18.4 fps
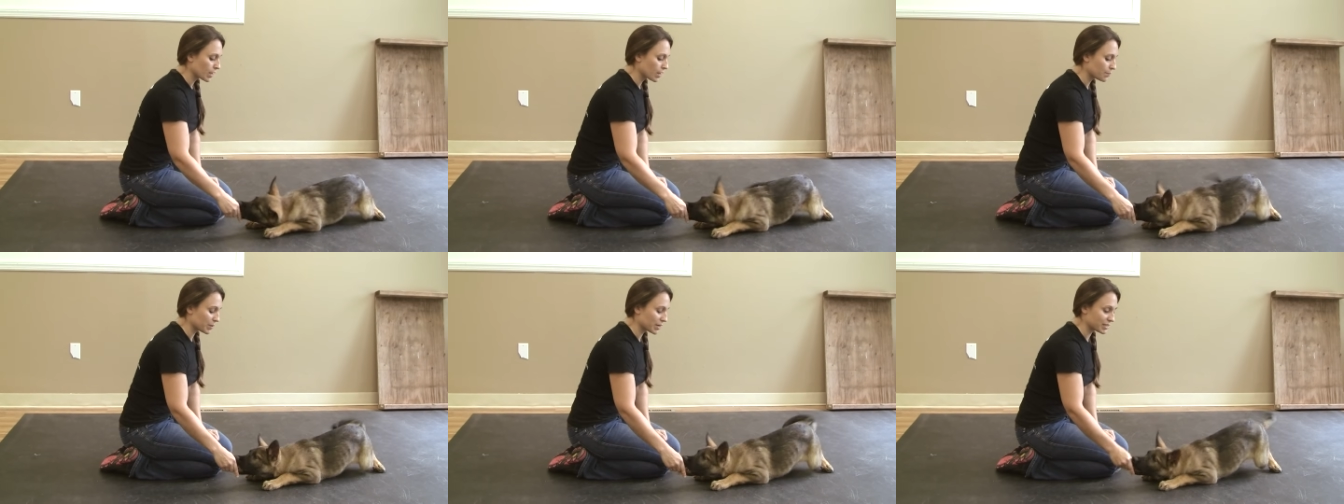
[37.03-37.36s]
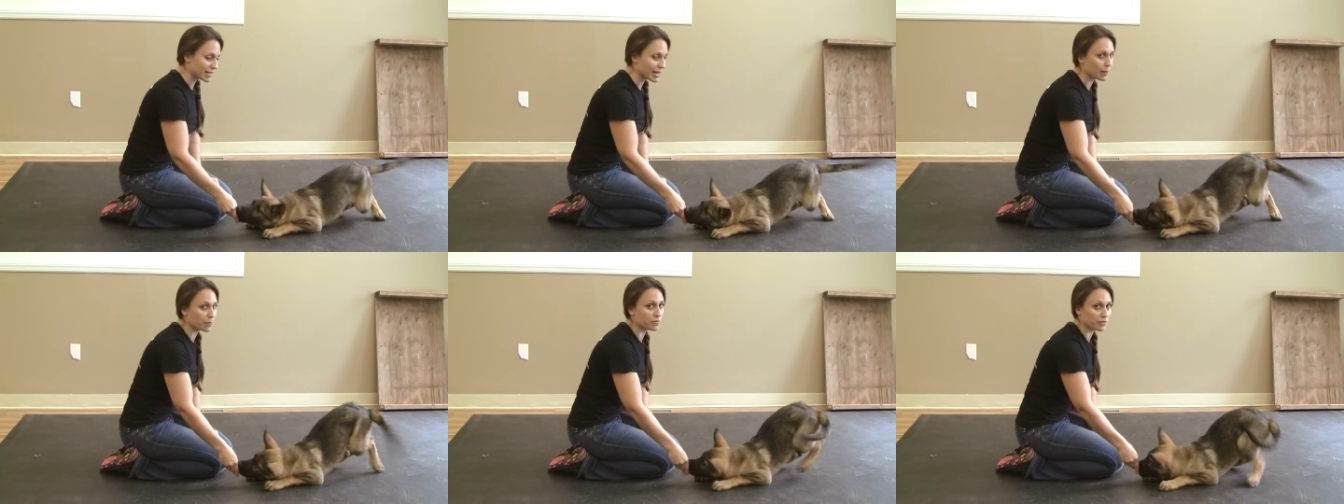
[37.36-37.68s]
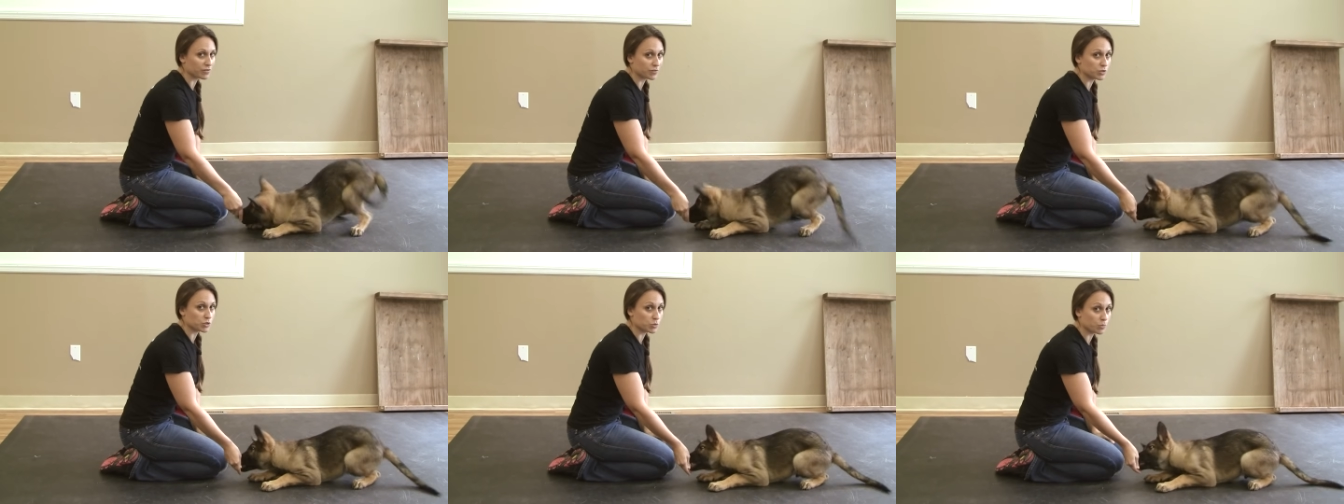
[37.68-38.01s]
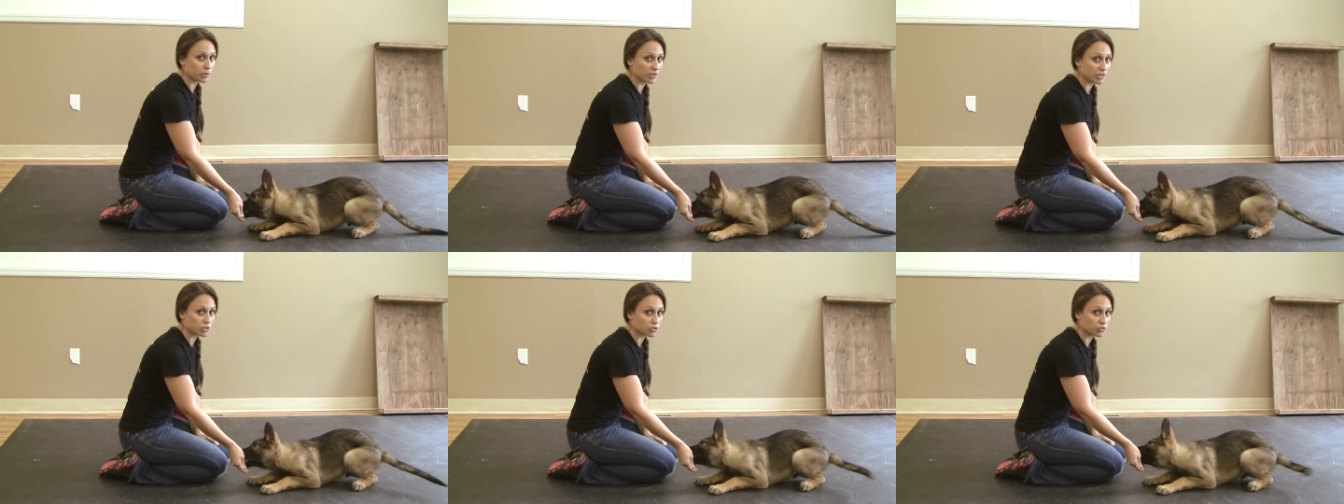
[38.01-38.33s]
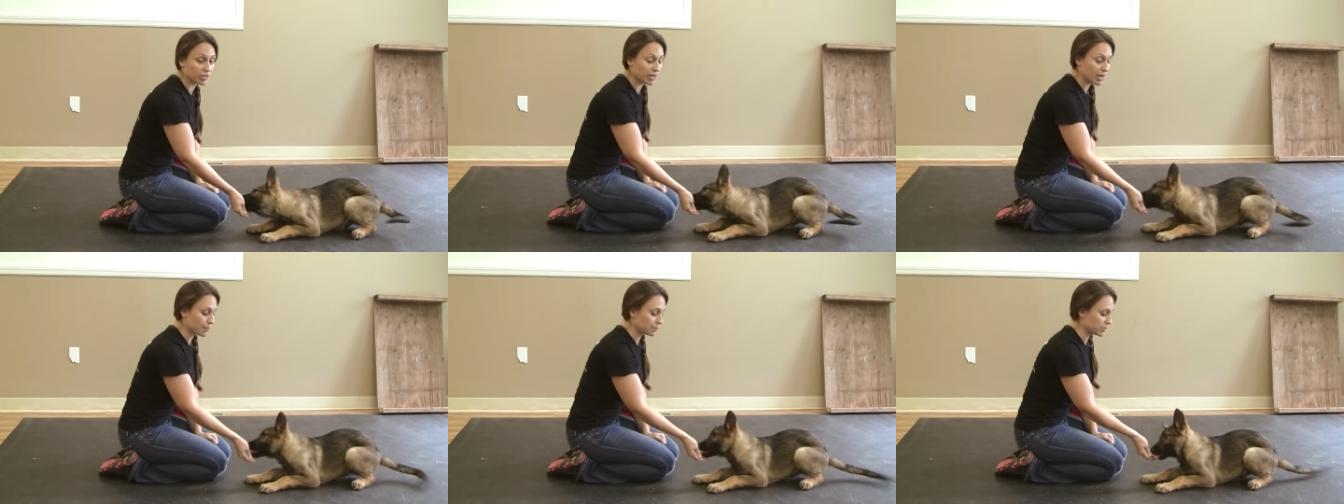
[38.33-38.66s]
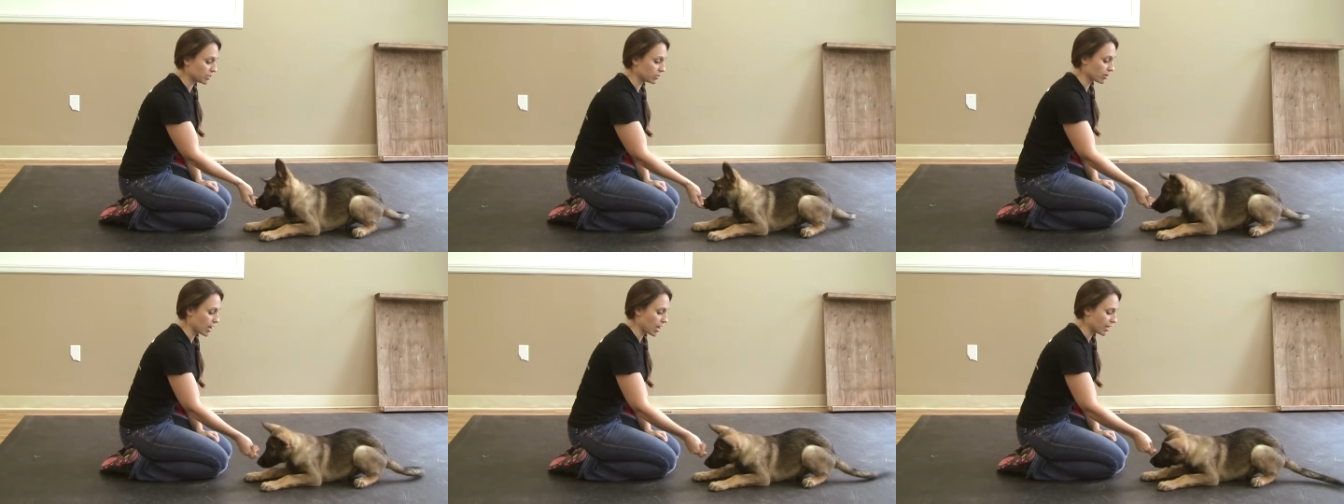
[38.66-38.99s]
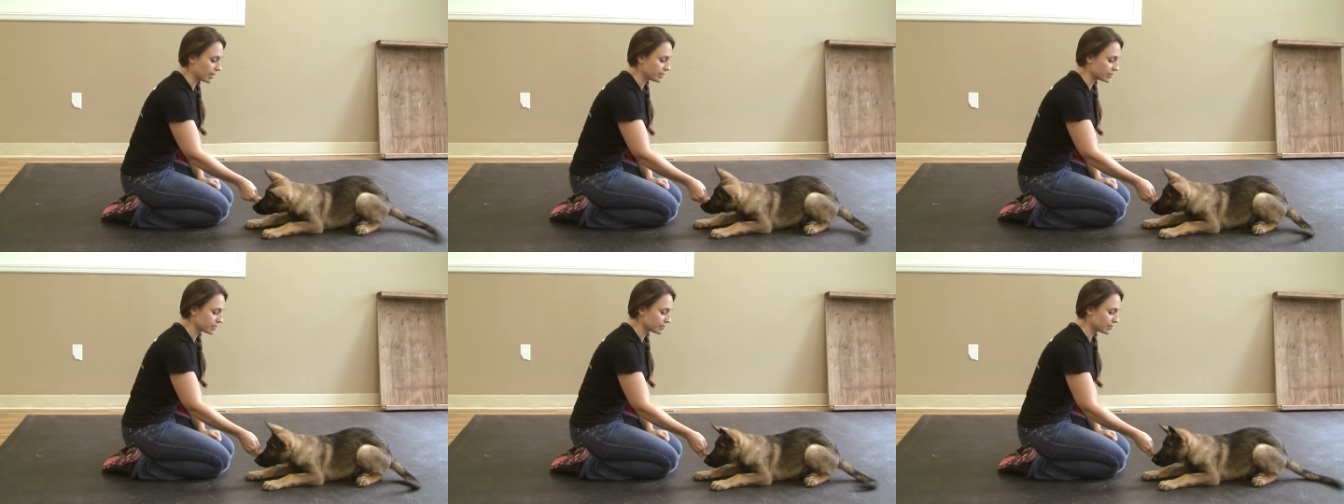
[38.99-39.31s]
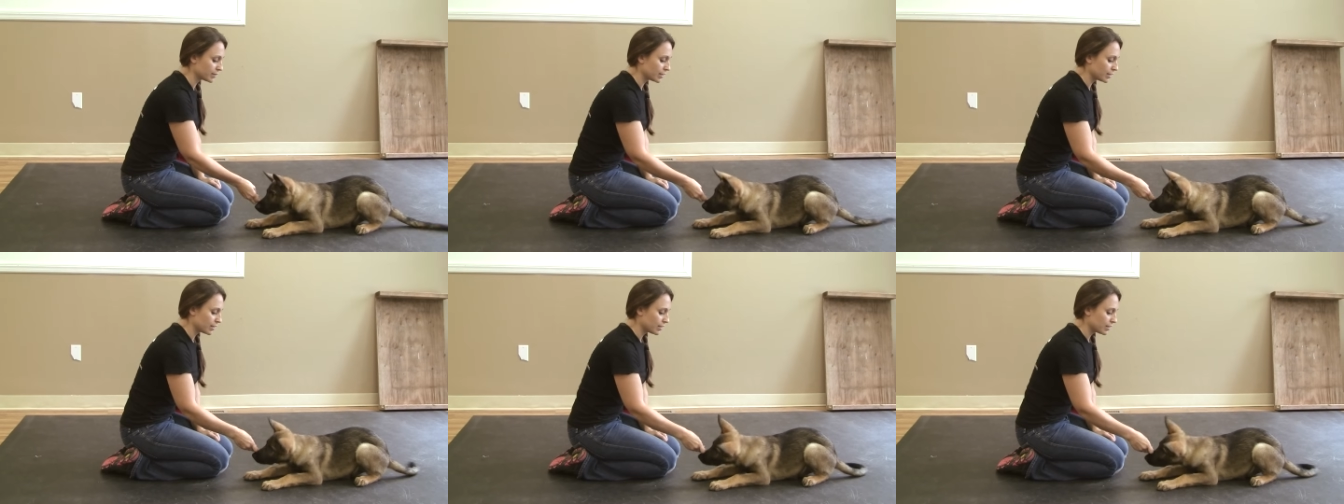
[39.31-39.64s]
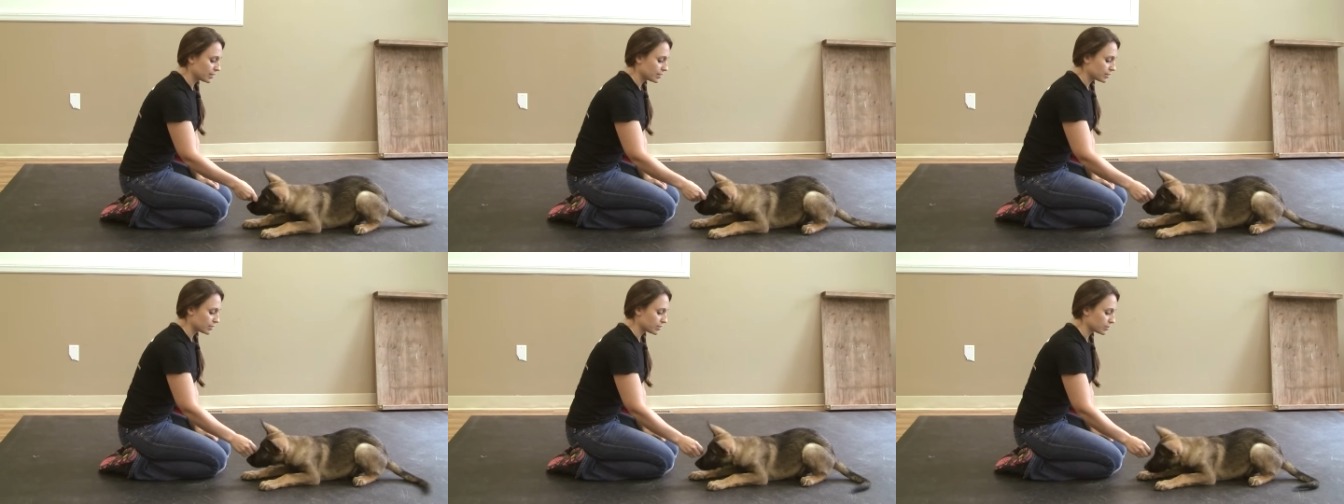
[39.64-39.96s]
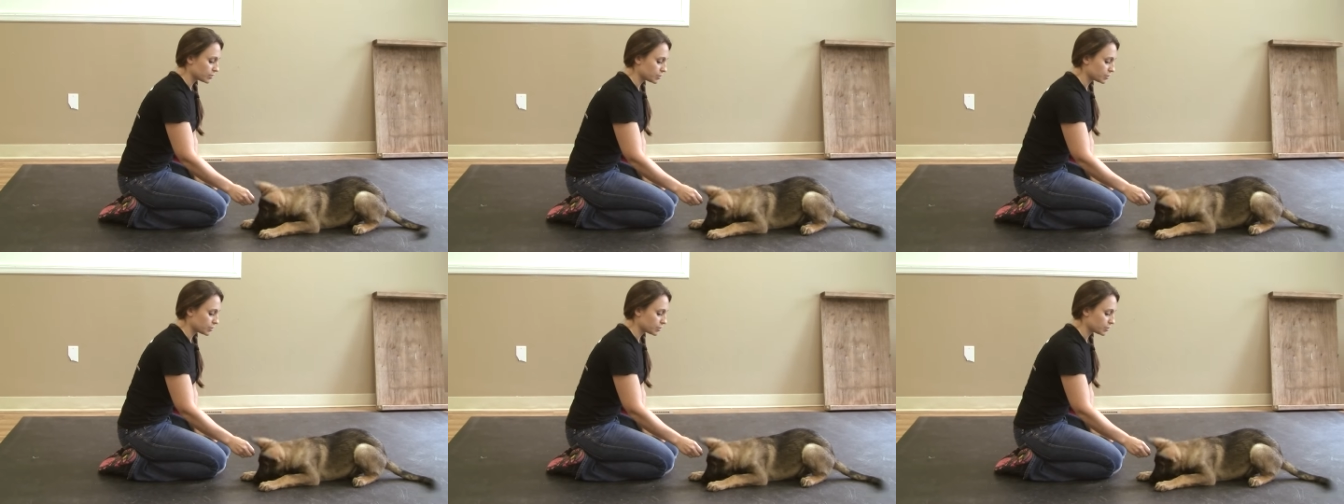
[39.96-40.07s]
but it's helpful if you do bring the treat up to your eyes. So